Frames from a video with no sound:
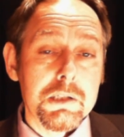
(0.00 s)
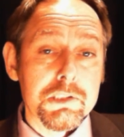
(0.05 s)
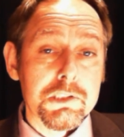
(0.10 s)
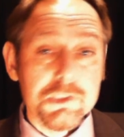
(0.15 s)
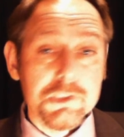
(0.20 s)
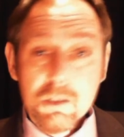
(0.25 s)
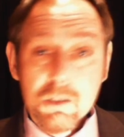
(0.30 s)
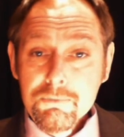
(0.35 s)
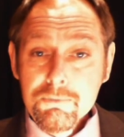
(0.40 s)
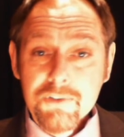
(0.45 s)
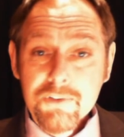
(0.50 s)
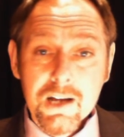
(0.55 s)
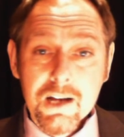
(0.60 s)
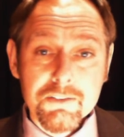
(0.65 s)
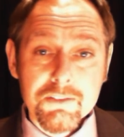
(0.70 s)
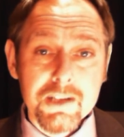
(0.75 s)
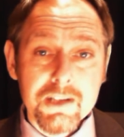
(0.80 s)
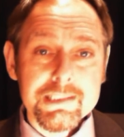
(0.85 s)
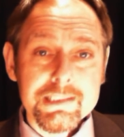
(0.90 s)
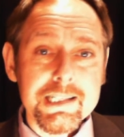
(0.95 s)
The top
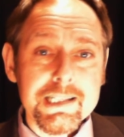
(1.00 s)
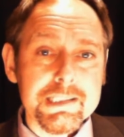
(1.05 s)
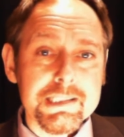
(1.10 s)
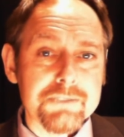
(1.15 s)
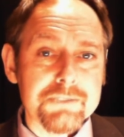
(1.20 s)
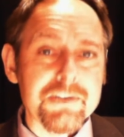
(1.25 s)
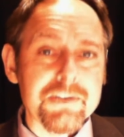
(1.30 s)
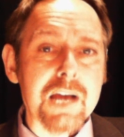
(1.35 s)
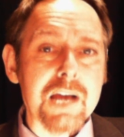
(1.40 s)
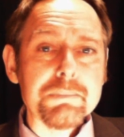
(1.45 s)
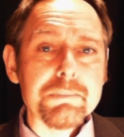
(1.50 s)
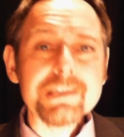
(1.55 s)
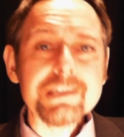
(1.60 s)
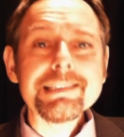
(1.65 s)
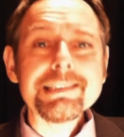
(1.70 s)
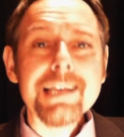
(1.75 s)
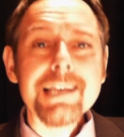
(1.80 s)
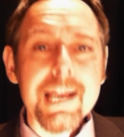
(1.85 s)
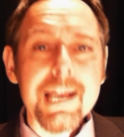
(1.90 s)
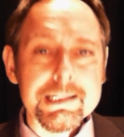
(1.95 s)
five ideas have now
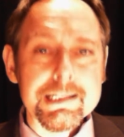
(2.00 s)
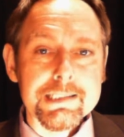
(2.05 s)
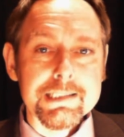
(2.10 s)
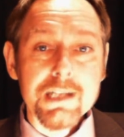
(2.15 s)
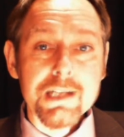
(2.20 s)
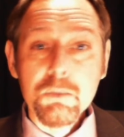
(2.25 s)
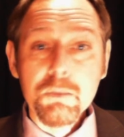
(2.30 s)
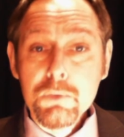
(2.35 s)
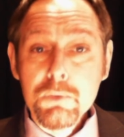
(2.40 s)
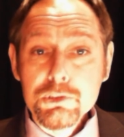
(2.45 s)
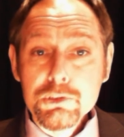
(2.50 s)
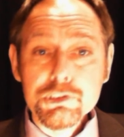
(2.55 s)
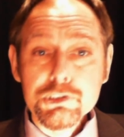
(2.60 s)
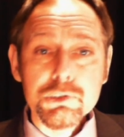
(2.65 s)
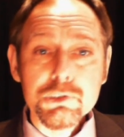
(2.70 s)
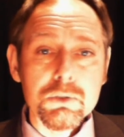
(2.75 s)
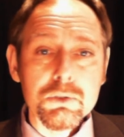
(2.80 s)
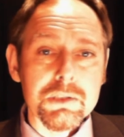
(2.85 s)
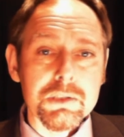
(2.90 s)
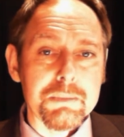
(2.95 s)
been selected and will
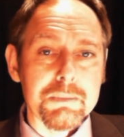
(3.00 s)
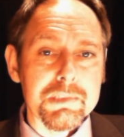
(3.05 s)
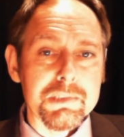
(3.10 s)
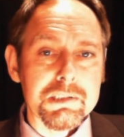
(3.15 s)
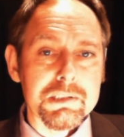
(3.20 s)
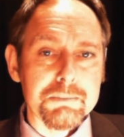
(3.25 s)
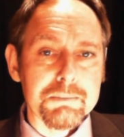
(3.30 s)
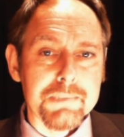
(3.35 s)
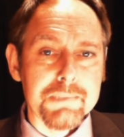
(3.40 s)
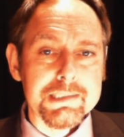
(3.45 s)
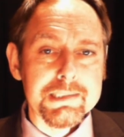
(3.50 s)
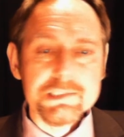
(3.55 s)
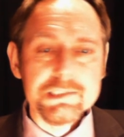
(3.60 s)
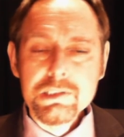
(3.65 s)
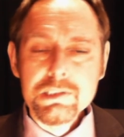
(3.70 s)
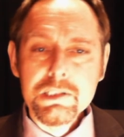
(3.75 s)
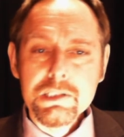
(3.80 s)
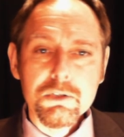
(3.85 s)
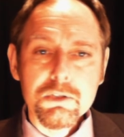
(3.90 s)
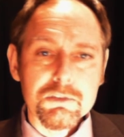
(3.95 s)
shortly be submitted
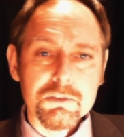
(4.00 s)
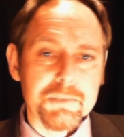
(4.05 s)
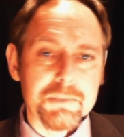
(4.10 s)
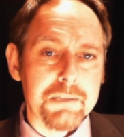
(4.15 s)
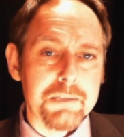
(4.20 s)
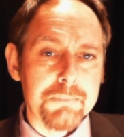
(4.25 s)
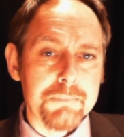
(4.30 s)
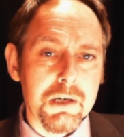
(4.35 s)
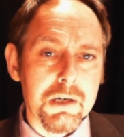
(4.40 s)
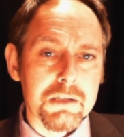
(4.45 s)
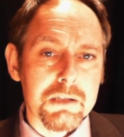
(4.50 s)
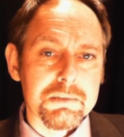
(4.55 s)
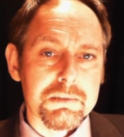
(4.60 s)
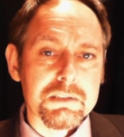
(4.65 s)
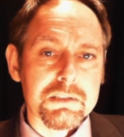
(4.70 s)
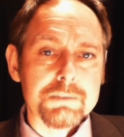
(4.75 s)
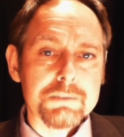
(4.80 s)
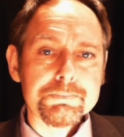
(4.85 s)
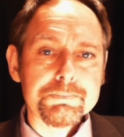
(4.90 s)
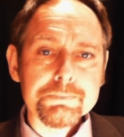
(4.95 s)
to the European
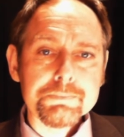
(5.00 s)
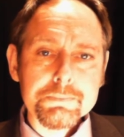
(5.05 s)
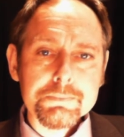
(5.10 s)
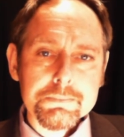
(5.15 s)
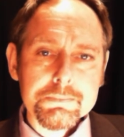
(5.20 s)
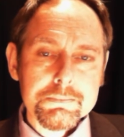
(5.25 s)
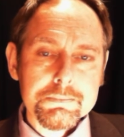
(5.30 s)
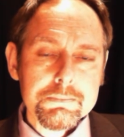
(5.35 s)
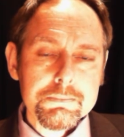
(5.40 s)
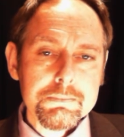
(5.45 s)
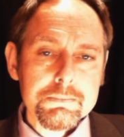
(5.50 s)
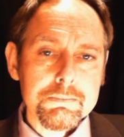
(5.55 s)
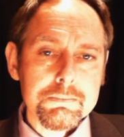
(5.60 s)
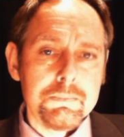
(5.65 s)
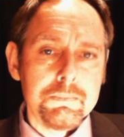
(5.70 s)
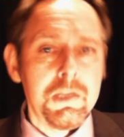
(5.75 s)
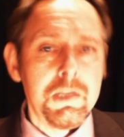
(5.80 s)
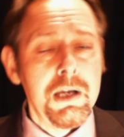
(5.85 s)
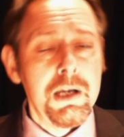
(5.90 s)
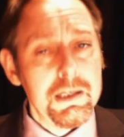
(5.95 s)
Parliament.
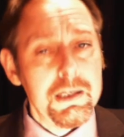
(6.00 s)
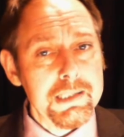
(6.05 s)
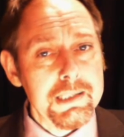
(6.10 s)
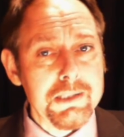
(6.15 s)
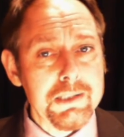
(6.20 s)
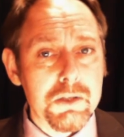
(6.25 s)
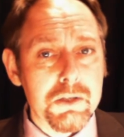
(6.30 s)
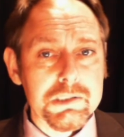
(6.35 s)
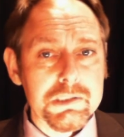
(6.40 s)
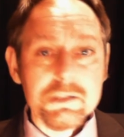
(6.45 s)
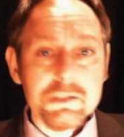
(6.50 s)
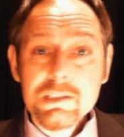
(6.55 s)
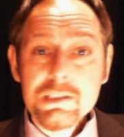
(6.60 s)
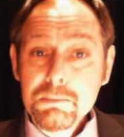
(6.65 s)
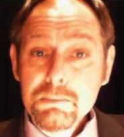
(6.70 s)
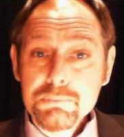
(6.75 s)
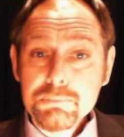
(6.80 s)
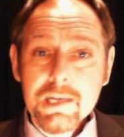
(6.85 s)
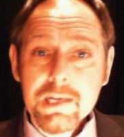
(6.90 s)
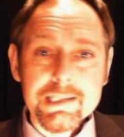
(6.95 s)
This article
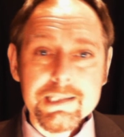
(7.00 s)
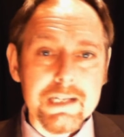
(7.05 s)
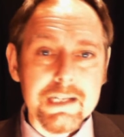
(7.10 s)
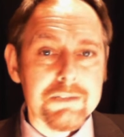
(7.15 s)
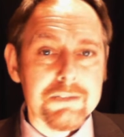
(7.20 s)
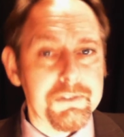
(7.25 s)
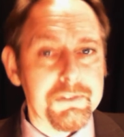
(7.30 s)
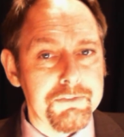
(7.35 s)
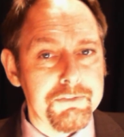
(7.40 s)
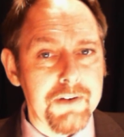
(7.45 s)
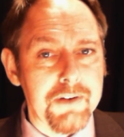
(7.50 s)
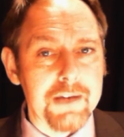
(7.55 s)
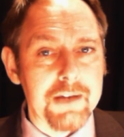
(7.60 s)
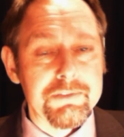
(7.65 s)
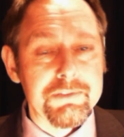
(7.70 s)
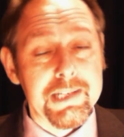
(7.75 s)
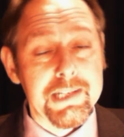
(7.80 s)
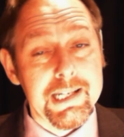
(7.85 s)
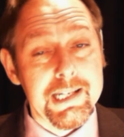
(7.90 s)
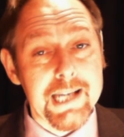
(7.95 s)
has a breakdown of the
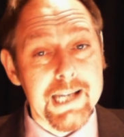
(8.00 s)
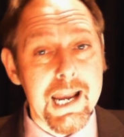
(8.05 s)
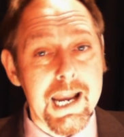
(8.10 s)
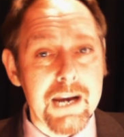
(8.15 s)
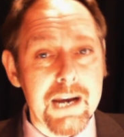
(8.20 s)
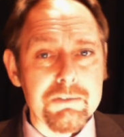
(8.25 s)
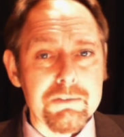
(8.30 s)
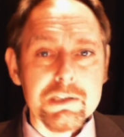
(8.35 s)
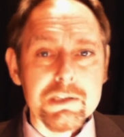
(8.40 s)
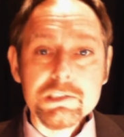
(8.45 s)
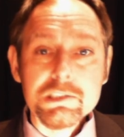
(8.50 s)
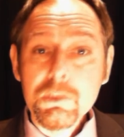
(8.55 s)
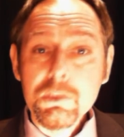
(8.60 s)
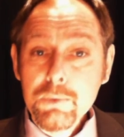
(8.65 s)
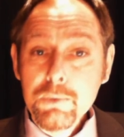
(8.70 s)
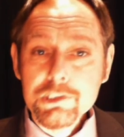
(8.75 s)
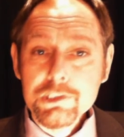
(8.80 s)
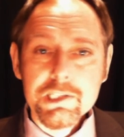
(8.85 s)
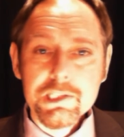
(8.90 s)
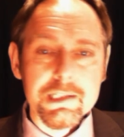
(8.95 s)
five key areas,
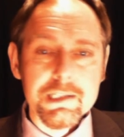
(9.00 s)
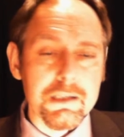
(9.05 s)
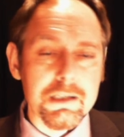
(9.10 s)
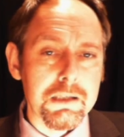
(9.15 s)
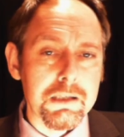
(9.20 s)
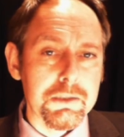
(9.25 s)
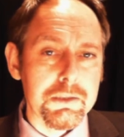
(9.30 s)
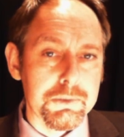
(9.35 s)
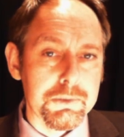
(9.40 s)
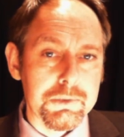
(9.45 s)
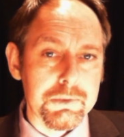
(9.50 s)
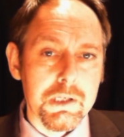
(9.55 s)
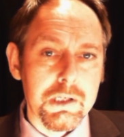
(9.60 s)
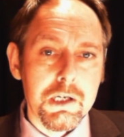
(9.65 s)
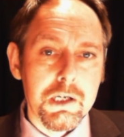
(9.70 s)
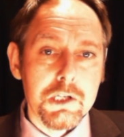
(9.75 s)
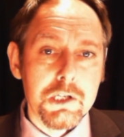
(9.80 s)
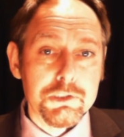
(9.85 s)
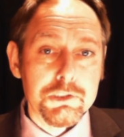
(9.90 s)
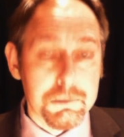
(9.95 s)
which include
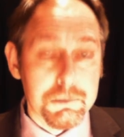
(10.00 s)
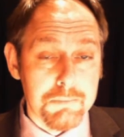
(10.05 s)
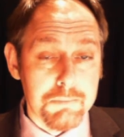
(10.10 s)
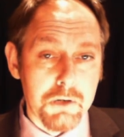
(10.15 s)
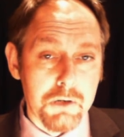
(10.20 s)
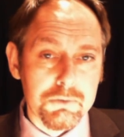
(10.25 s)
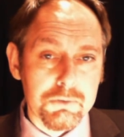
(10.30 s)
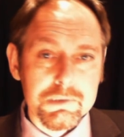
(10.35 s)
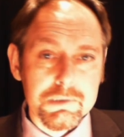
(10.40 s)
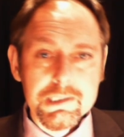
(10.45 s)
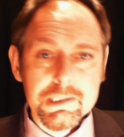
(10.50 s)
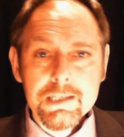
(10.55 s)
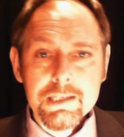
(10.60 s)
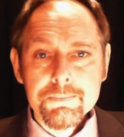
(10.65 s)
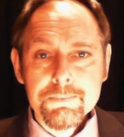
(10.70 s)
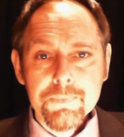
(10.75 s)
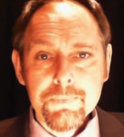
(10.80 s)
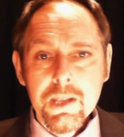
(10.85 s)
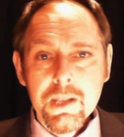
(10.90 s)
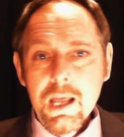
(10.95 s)
democracy,
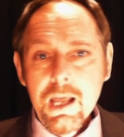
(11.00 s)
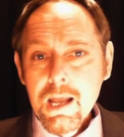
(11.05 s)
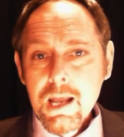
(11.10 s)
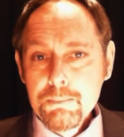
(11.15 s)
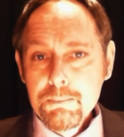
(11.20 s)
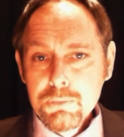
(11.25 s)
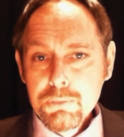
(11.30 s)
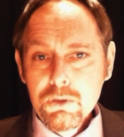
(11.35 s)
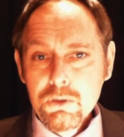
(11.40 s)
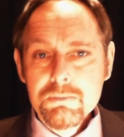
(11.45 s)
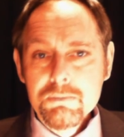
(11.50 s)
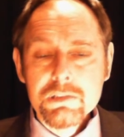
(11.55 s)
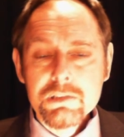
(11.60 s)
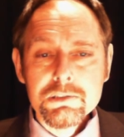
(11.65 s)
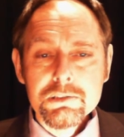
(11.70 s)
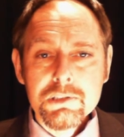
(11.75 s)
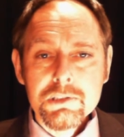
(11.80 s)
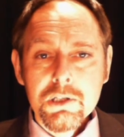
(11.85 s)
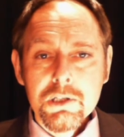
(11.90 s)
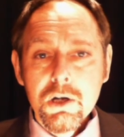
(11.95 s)

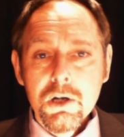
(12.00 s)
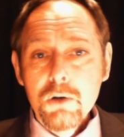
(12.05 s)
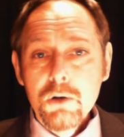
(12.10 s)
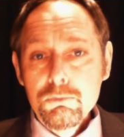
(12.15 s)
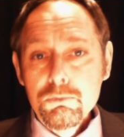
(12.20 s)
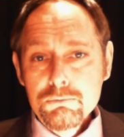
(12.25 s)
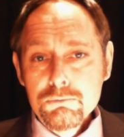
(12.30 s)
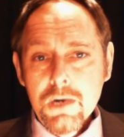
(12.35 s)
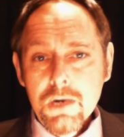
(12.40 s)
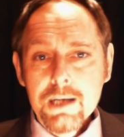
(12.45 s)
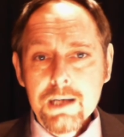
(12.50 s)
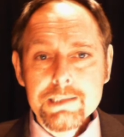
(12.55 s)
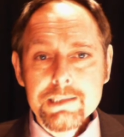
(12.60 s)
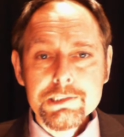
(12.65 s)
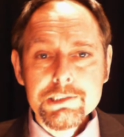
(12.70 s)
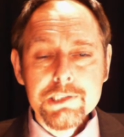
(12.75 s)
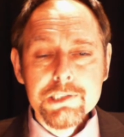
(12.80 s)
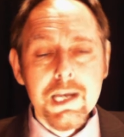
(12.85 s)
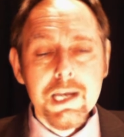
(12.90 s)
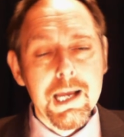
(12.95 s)
employment,
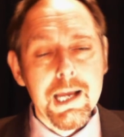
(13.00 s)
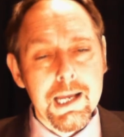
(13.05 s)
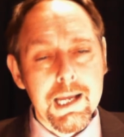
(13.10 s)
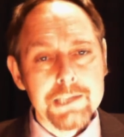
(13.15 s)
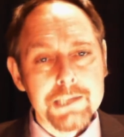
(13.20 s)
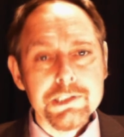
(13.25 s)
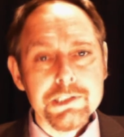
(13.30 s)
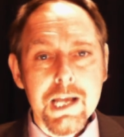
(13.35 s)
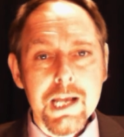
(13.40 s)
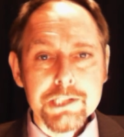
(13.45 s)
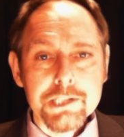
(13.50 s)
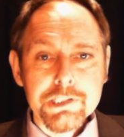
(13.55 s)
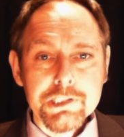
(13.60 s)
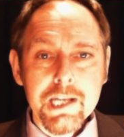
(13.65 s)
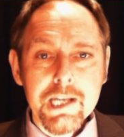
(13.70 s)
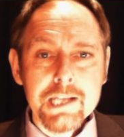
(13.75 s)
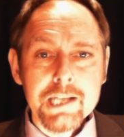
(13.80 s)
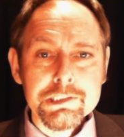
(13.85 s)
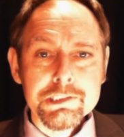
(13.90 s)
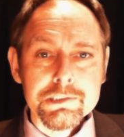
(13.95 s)
rights, and
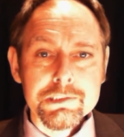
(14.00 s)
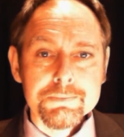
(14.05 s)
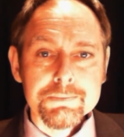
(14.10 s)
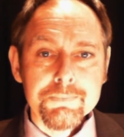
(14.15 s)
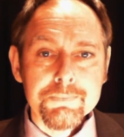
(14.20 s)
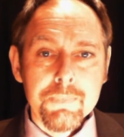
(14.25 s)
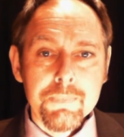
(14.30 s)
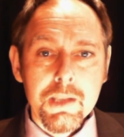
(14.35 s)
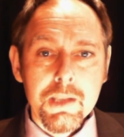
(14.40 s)
education.